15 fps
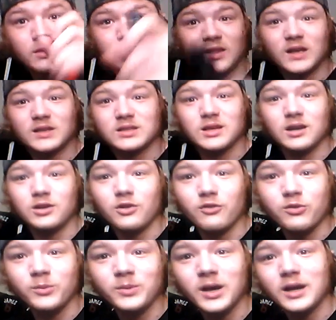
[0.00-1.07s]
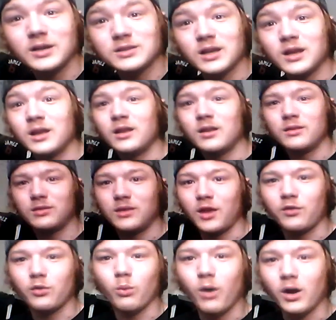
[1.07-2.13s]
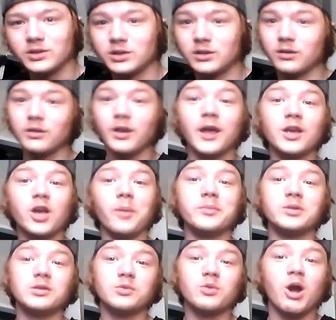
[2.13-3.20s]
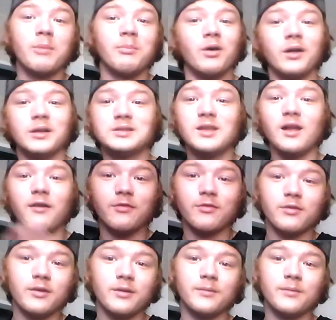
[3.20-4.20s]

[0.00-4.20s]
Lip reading: I think this is gonna do it for me, guys. Thanks for watching. Like, comment, subscribe, all that stuff.